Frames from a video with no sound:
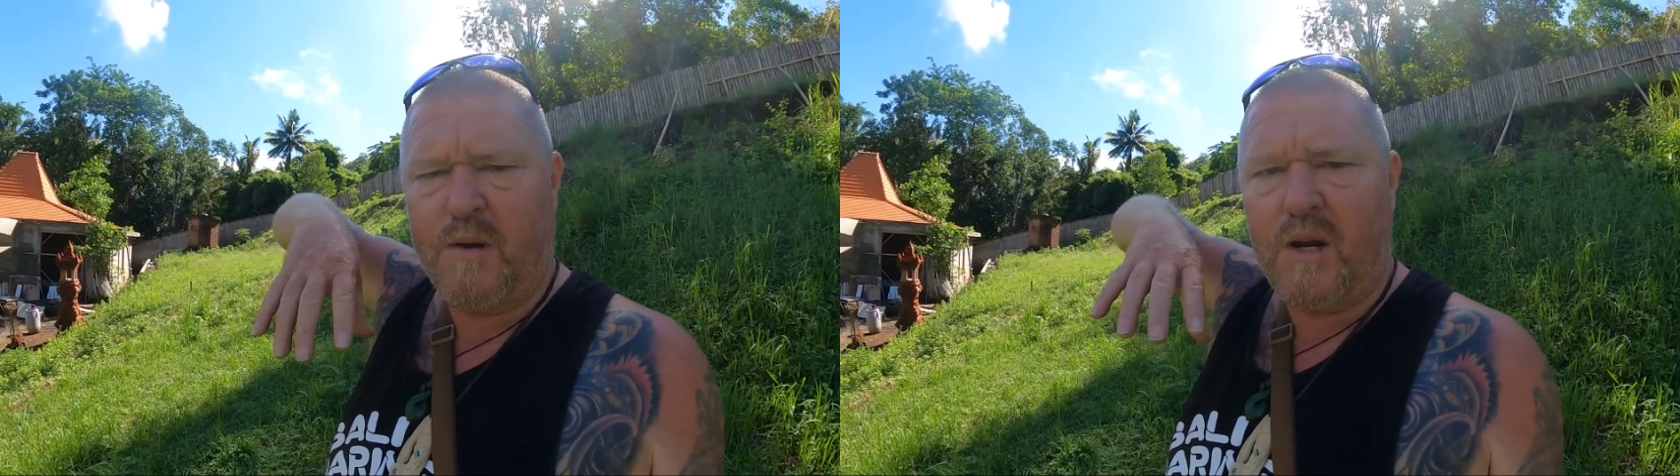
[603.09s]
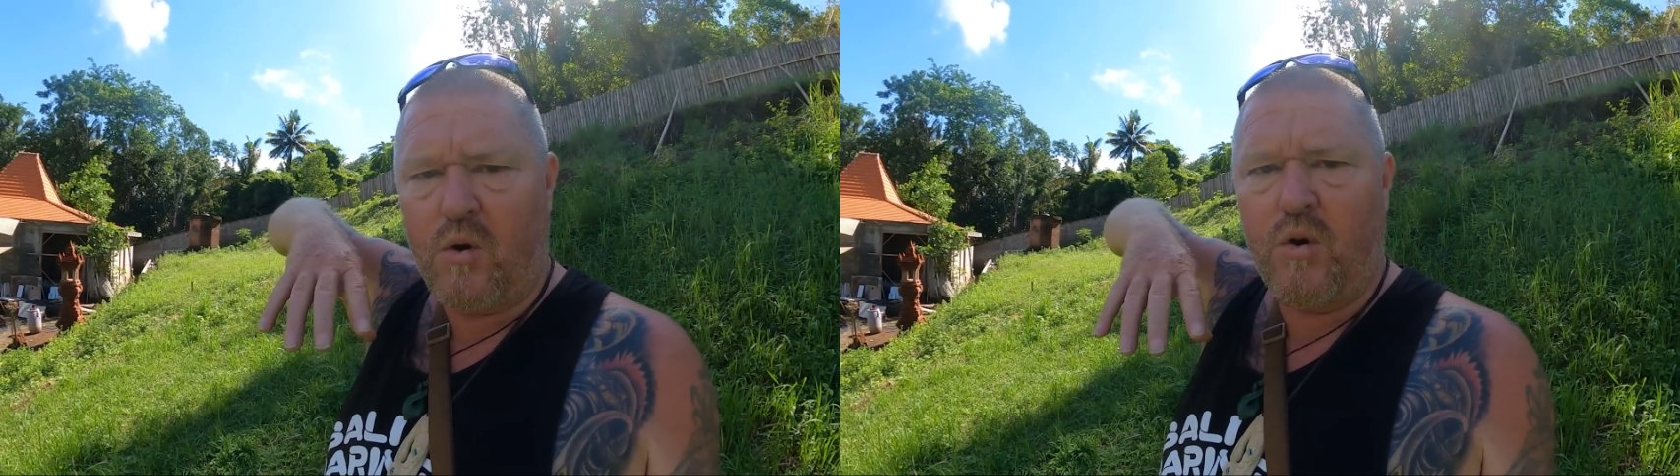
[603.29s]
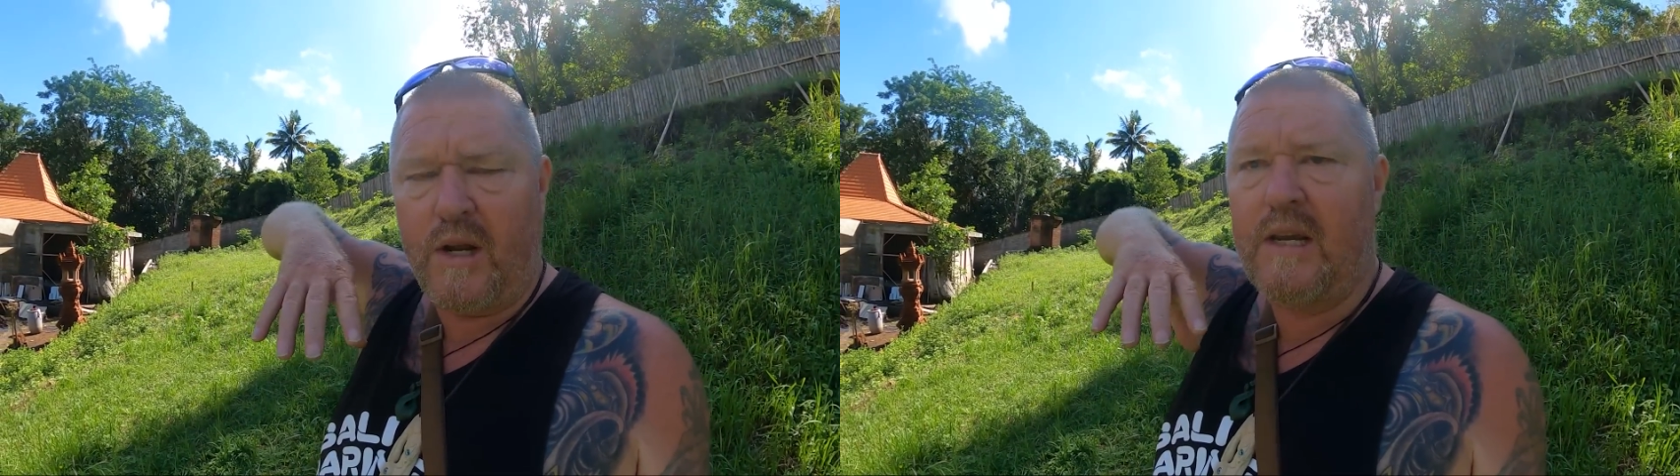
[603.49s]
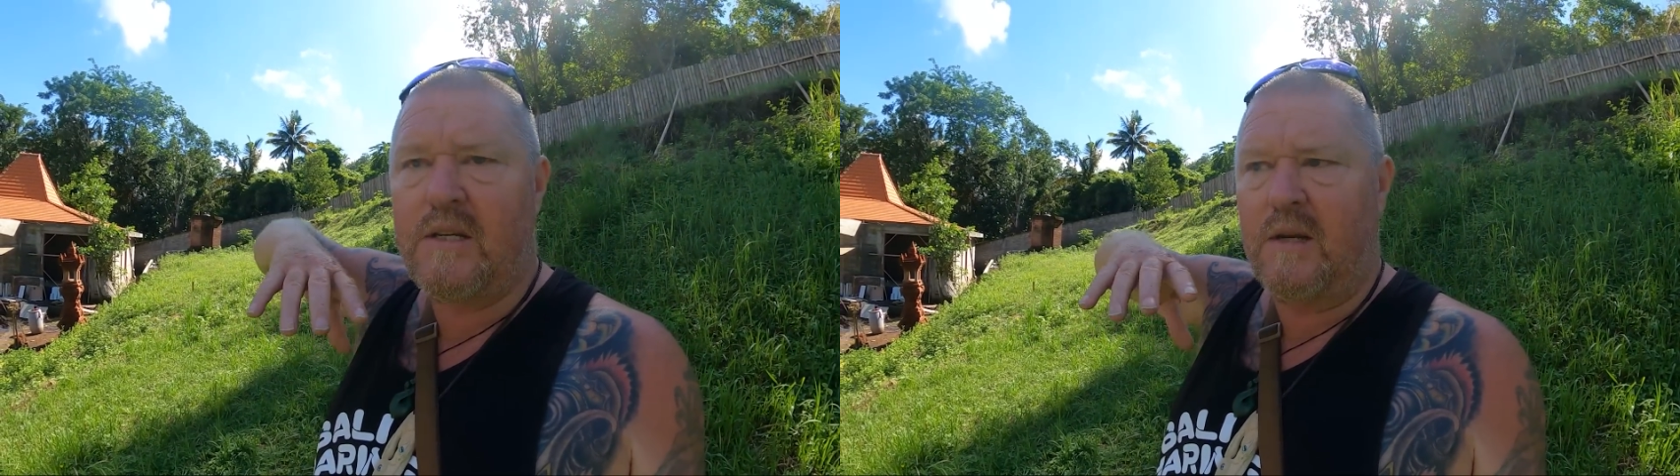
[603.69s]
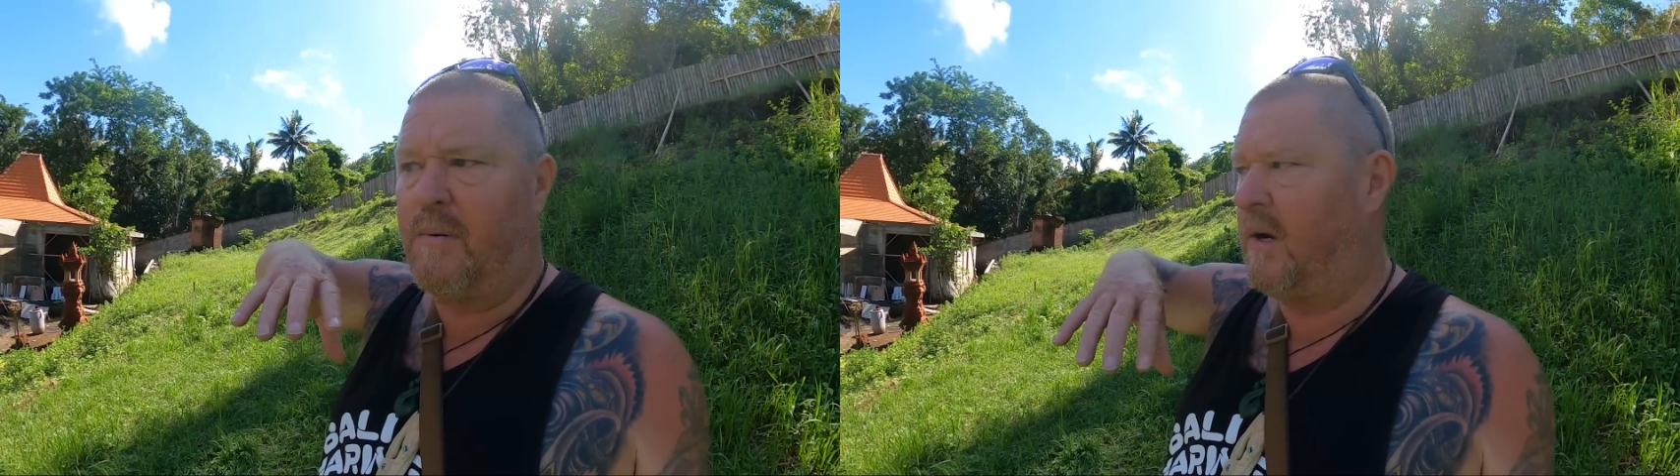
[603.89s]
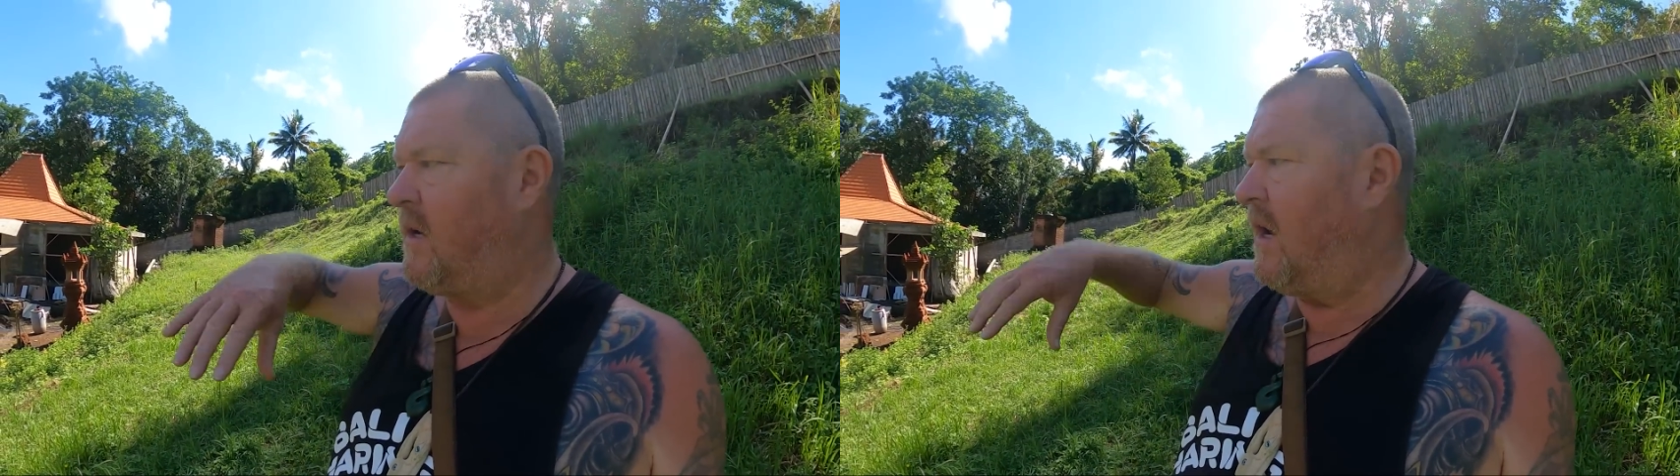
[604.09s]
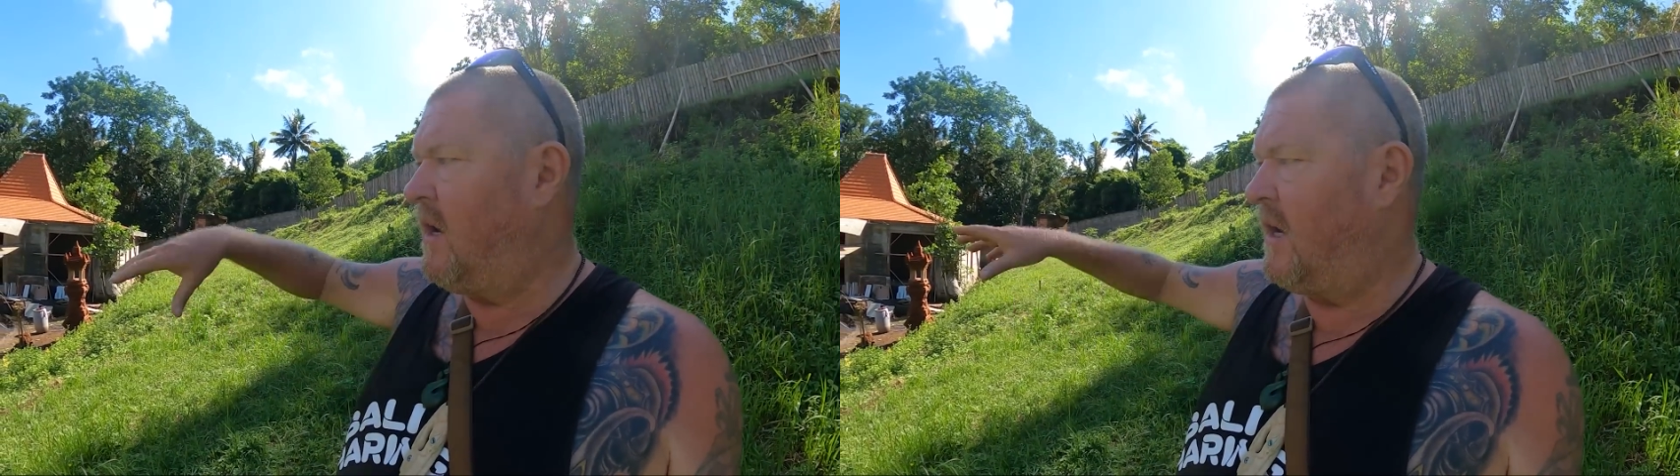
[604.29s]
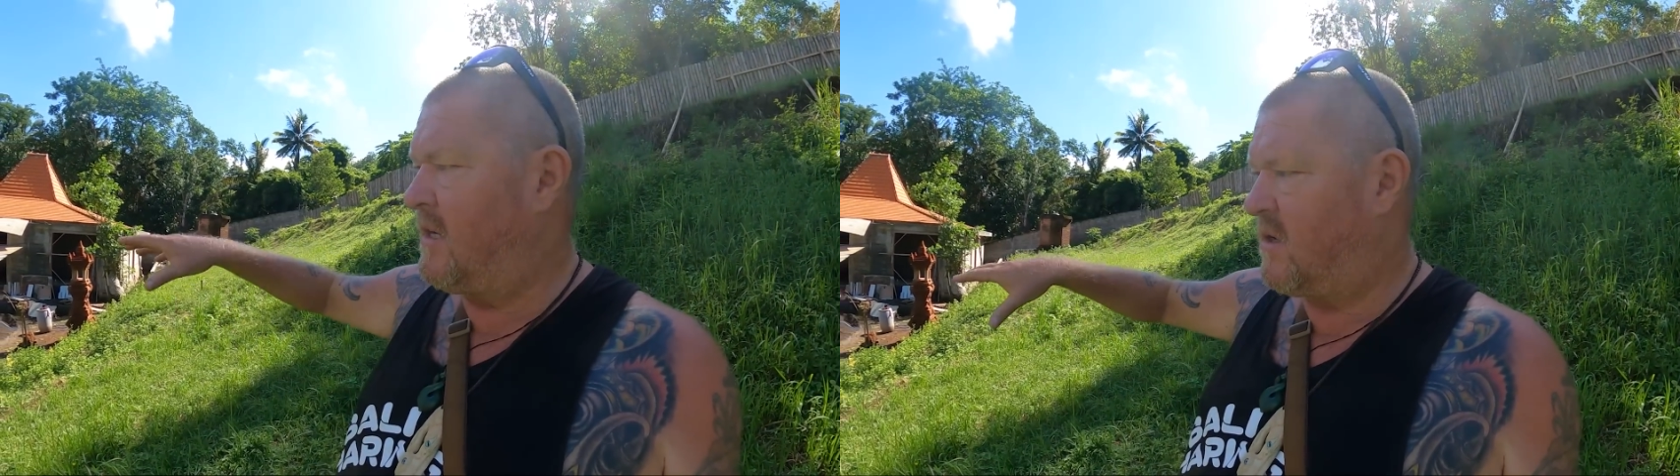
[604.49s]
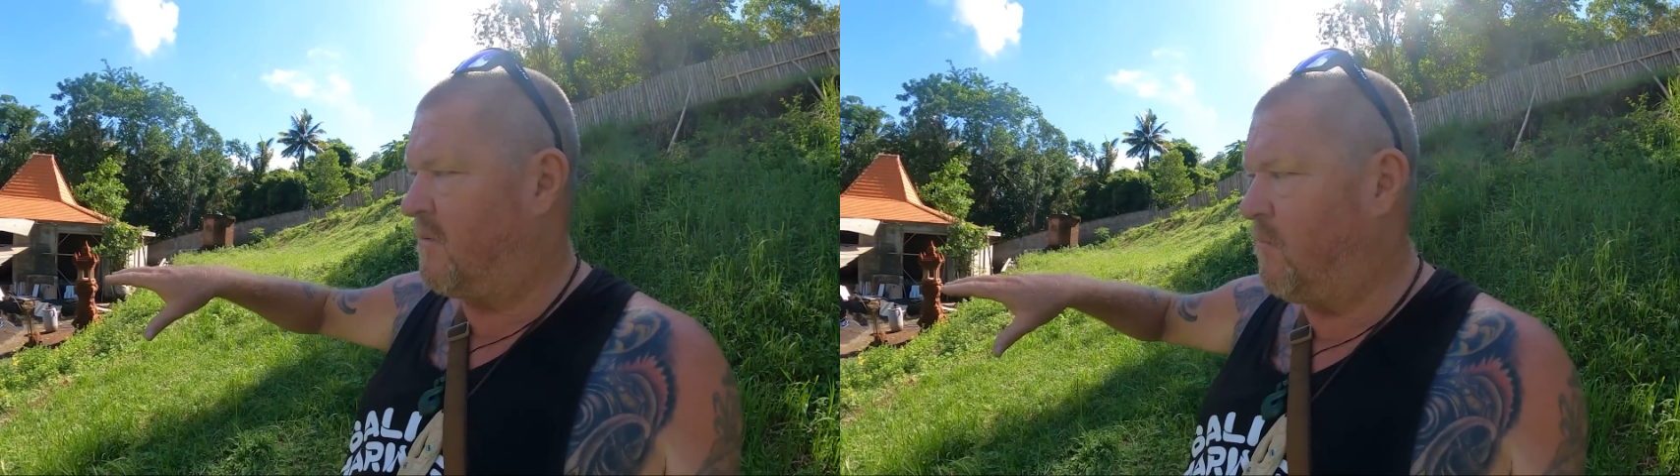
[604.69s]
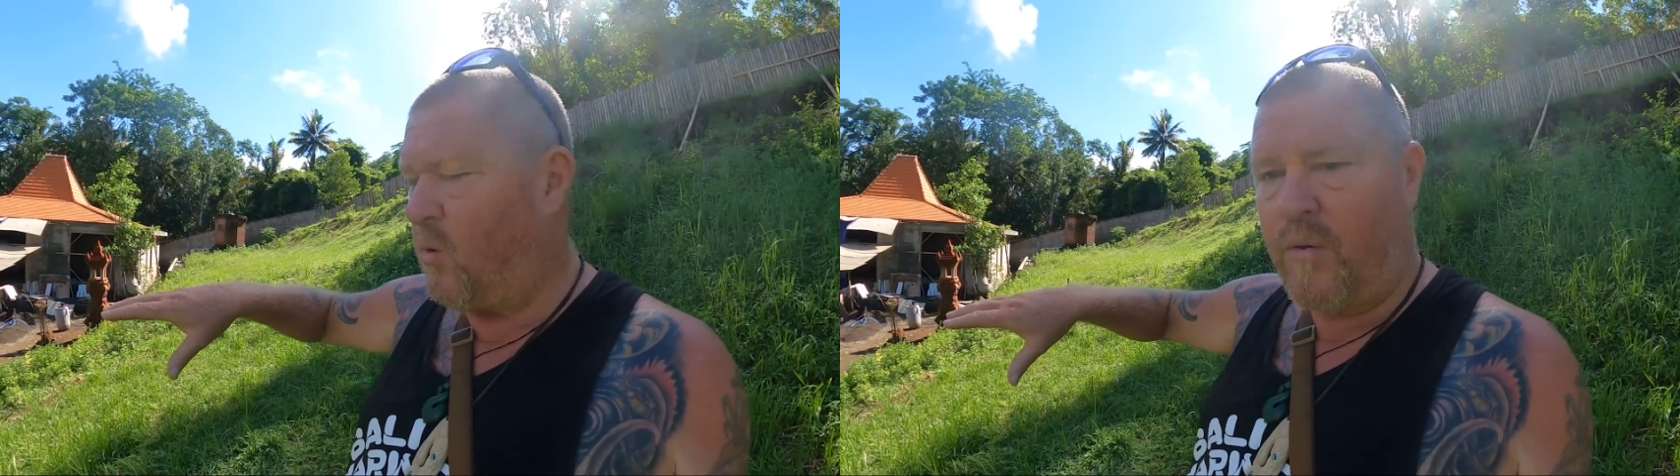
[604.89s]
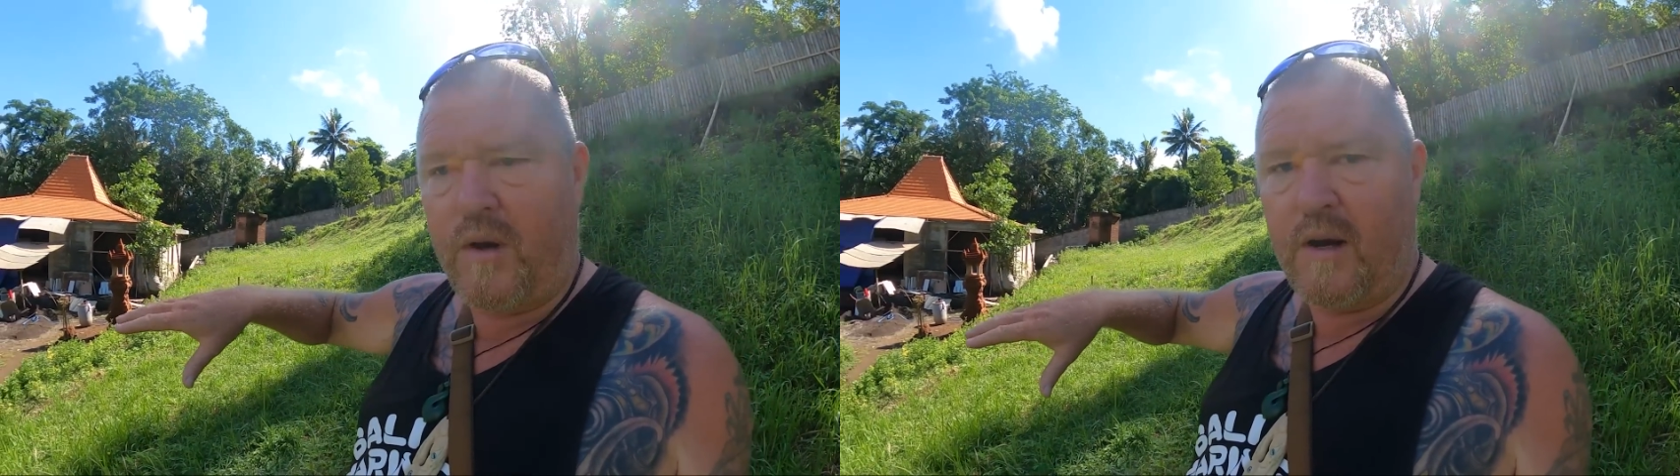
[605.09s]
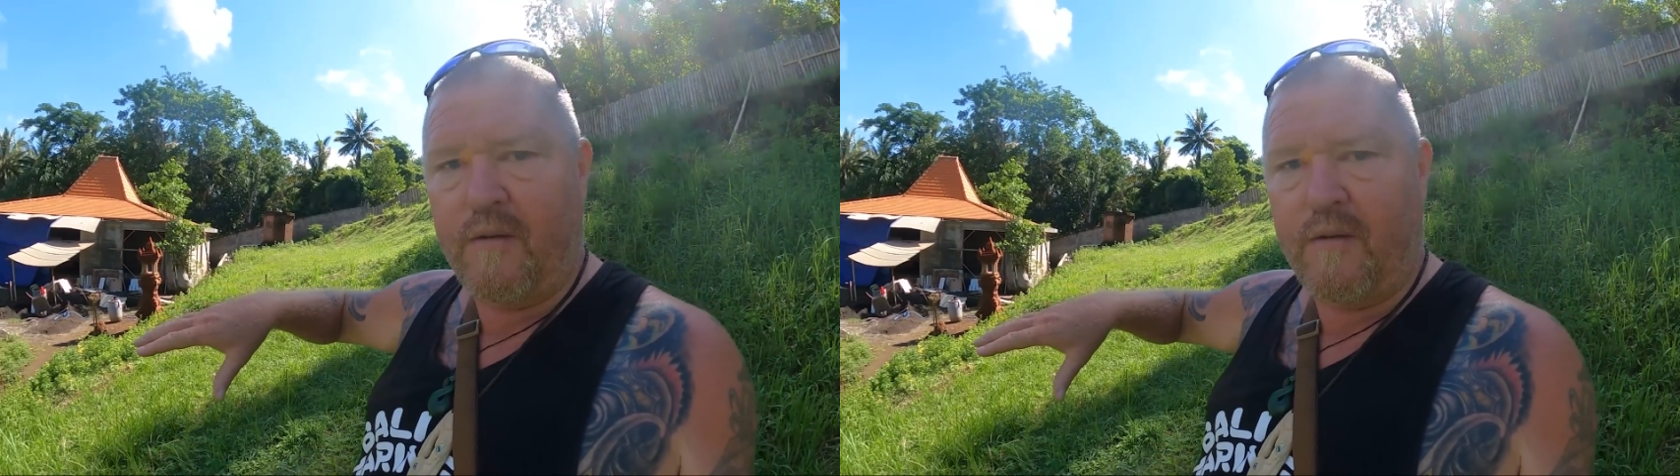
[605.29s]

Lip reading: but it could easily be. He's got more than